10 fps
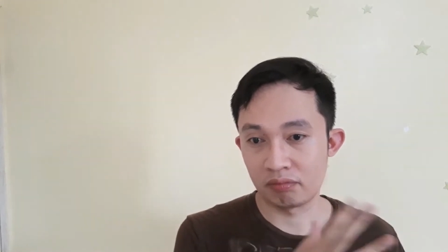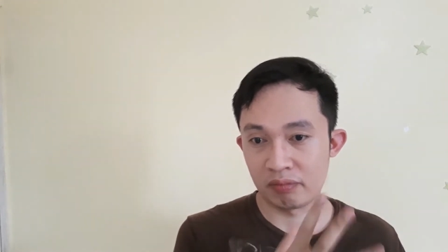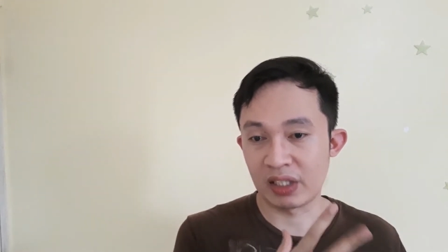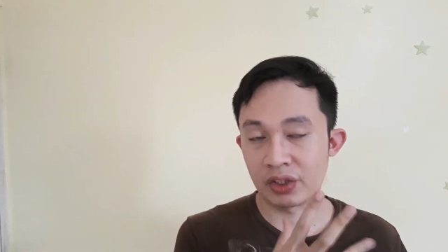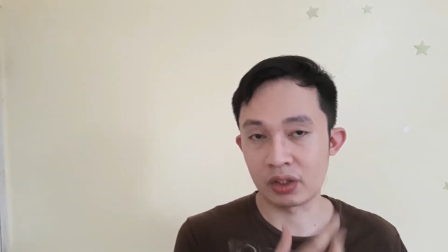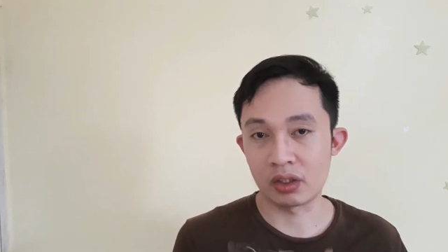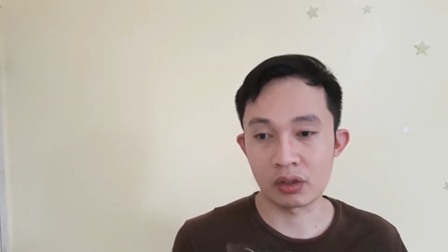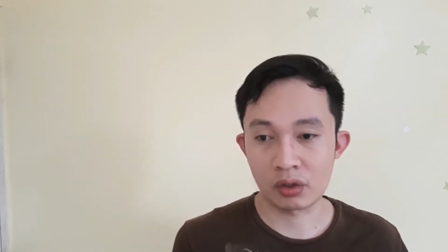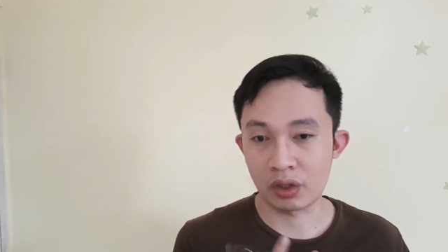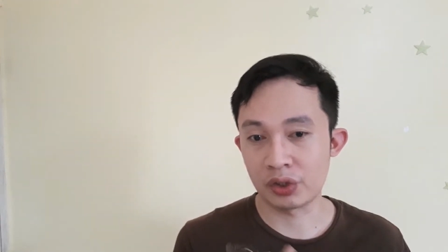better
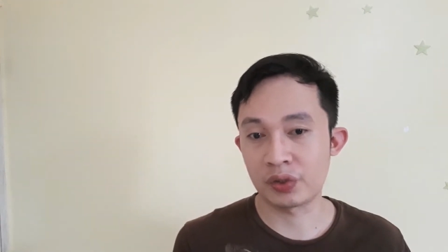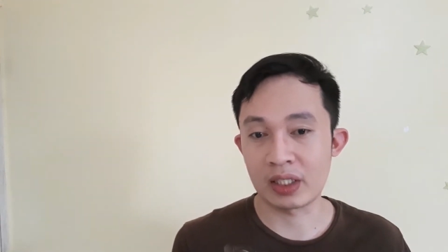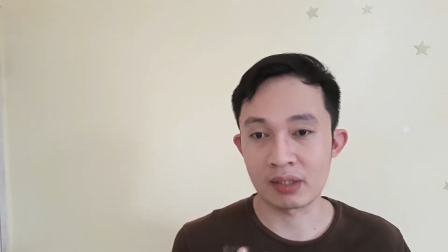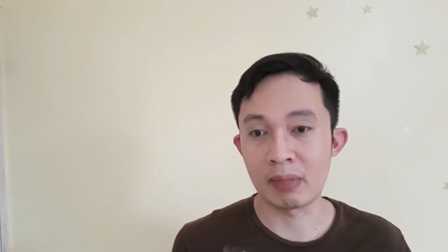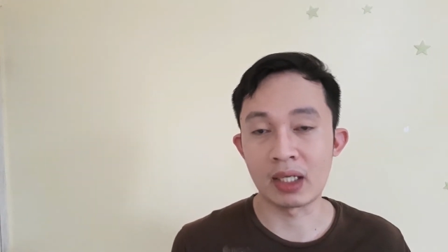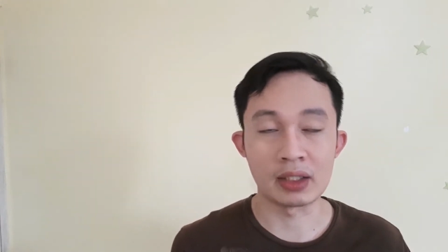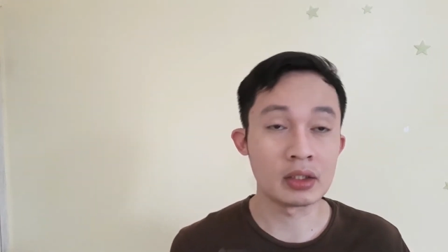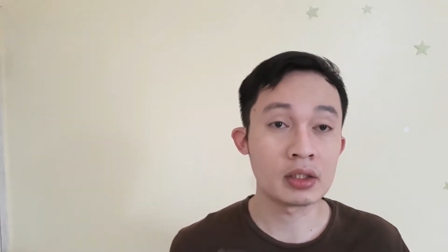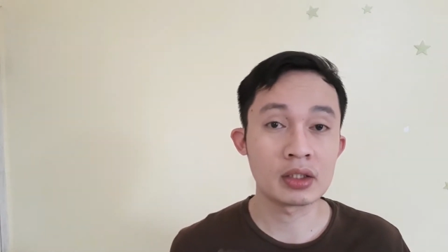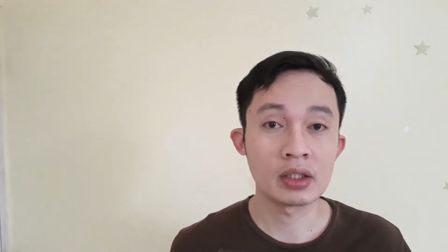contrast
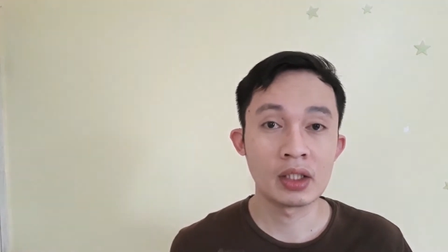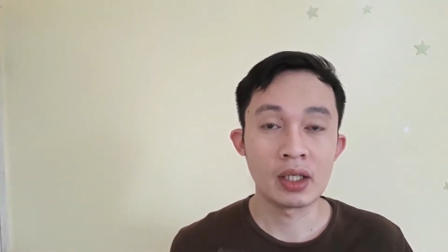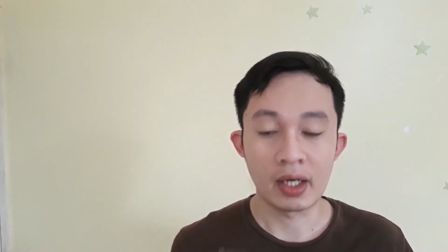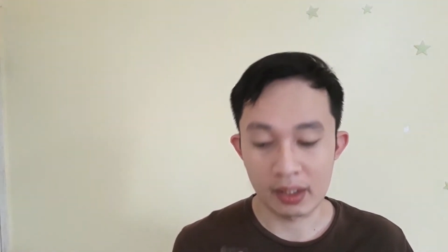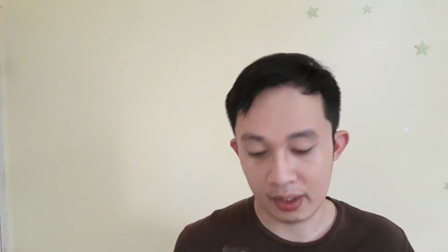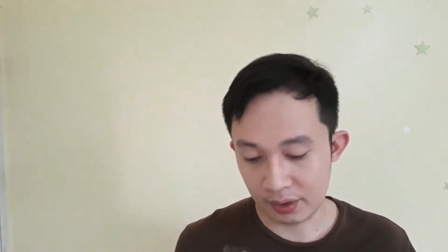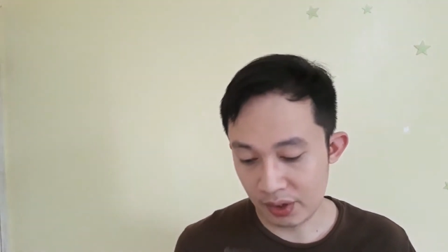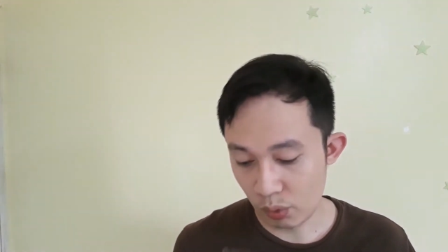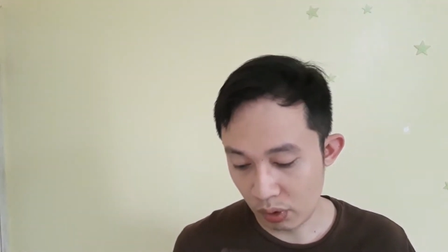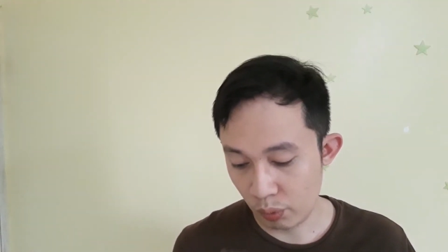balance, unlike
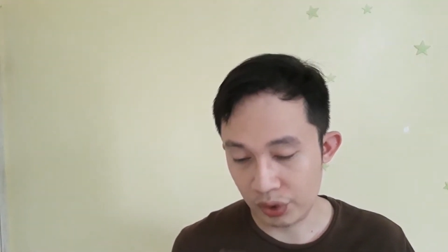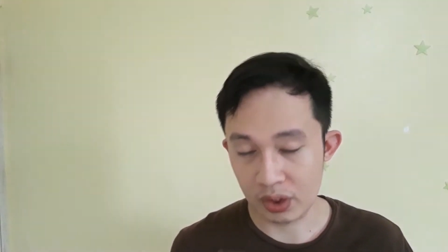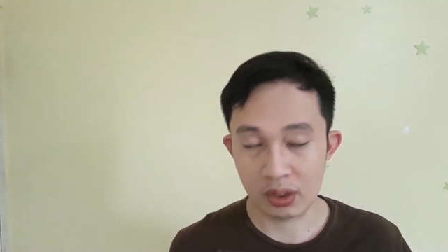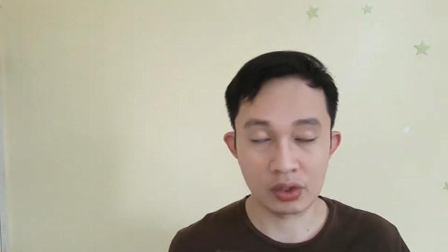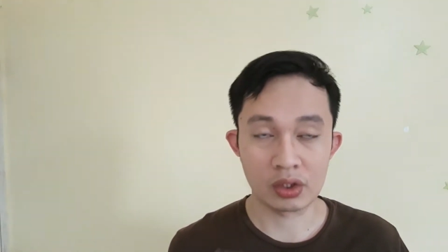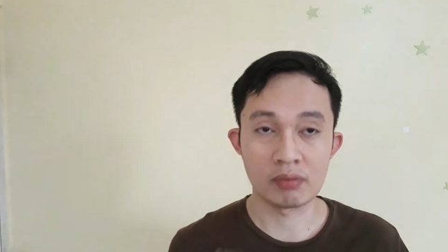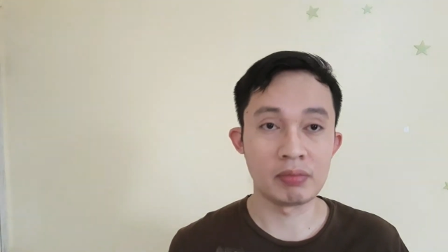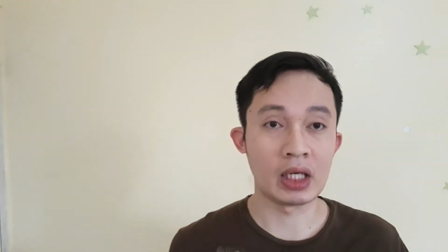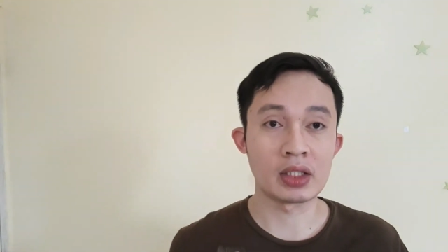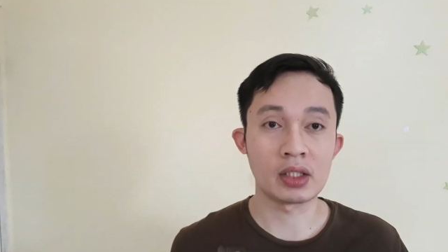this one, which is just
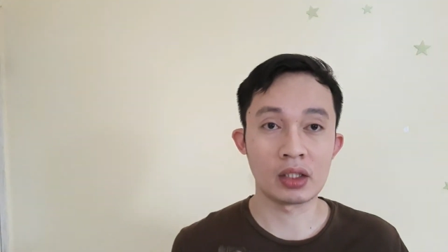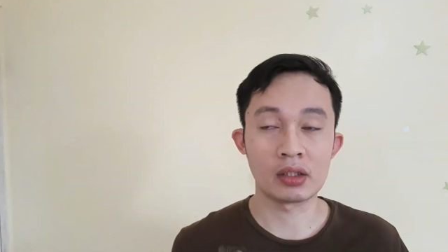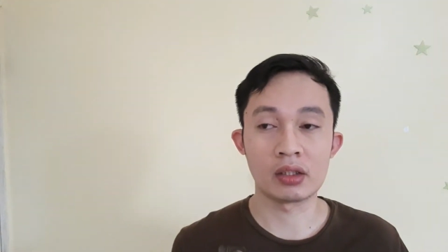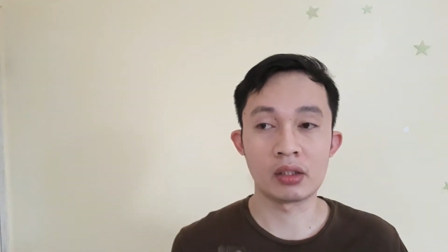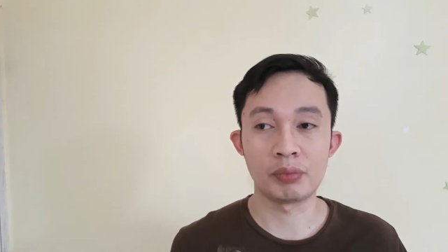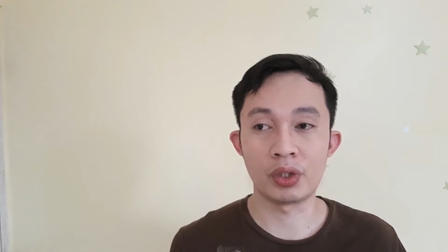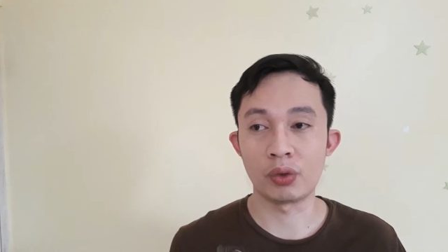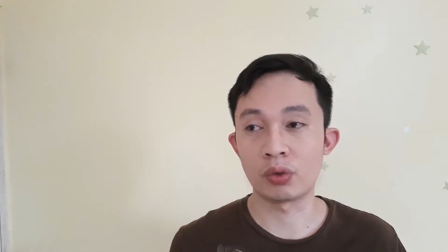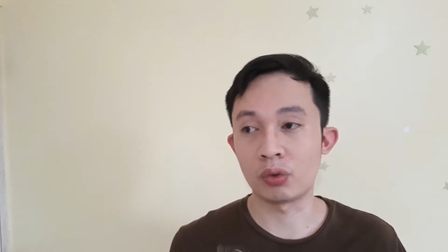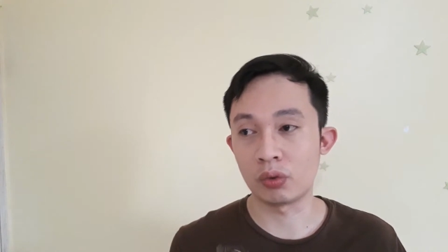basic,
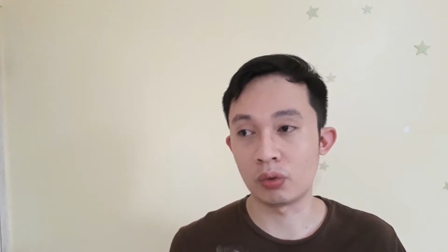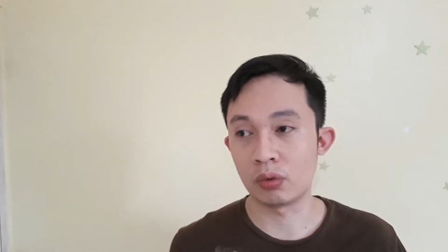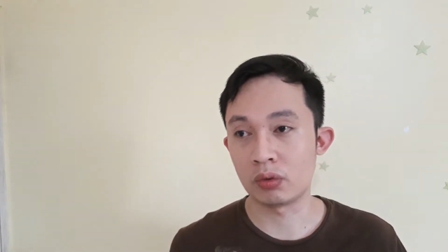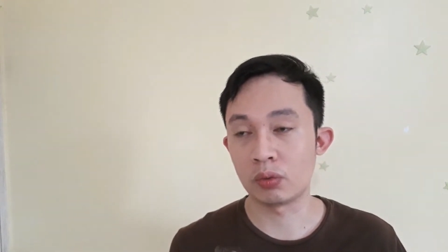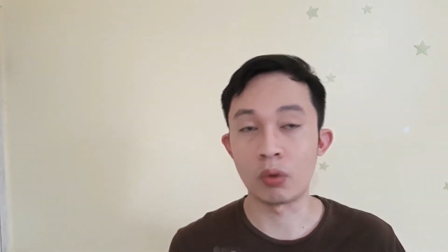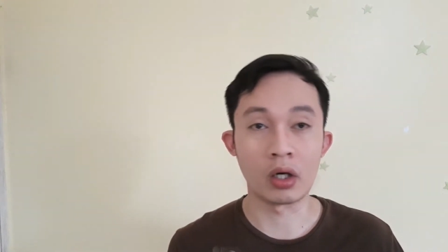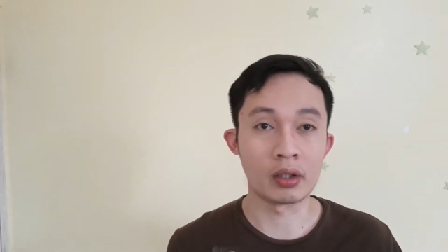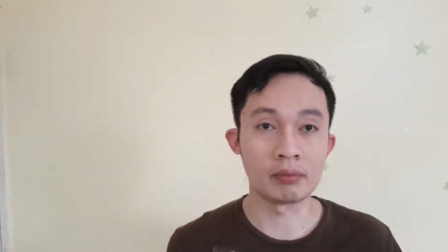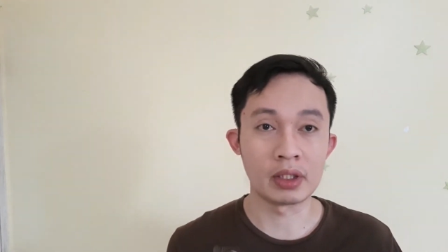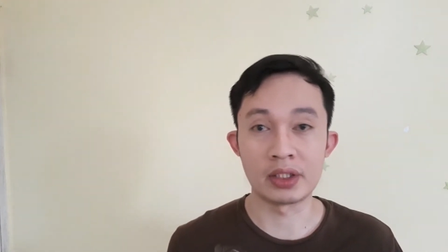cool,
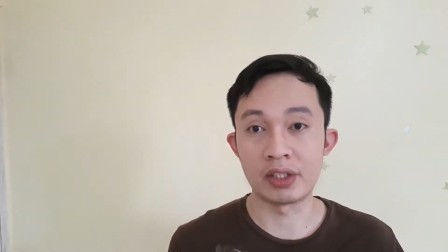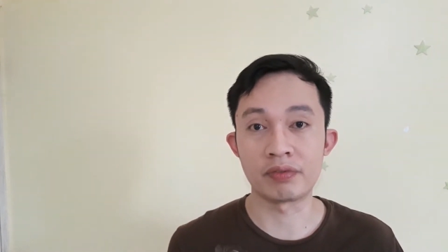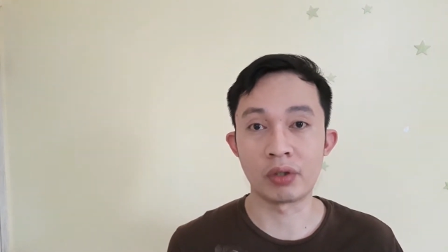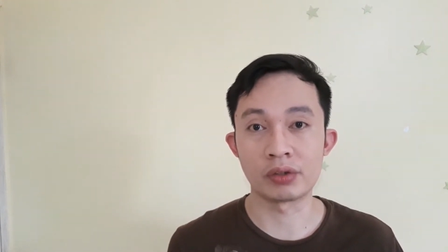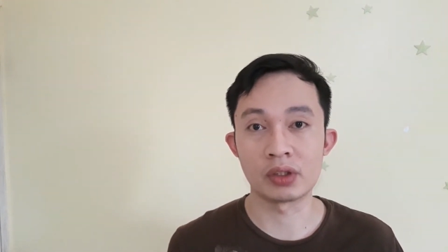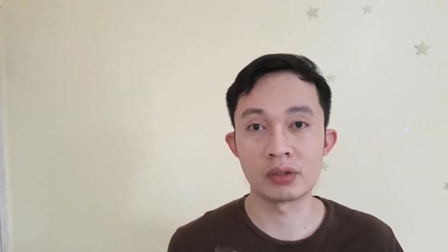warm, and default.